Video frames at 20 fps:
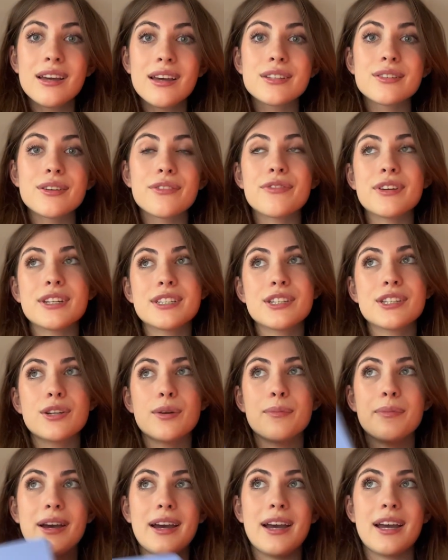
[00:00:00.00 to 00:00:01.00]
so it fits in
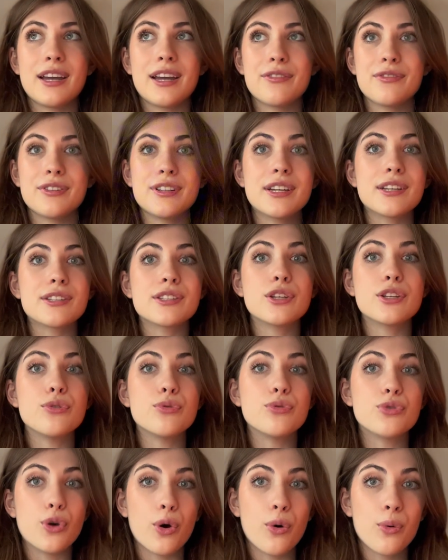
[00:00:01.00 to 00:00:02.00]
your bag for days that
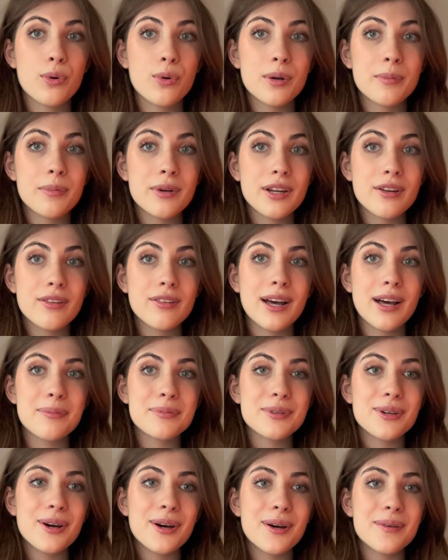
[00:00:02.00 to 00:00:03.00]
you don't want to bring your
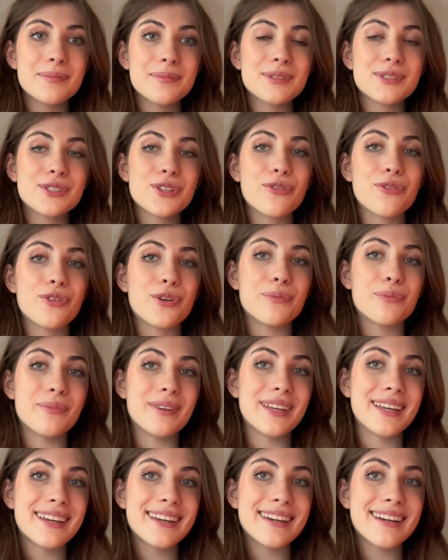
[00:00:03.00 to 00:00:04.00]
laptop. So for
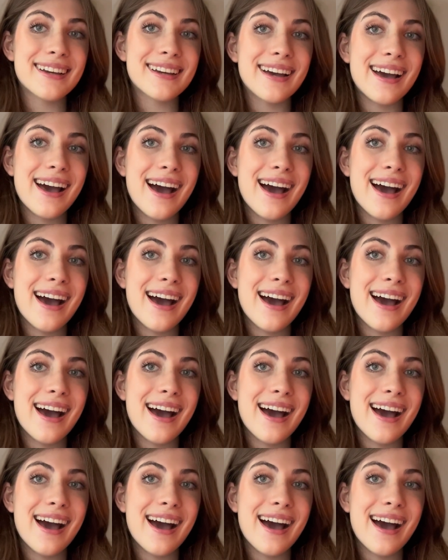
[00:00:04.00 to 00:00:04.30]
me,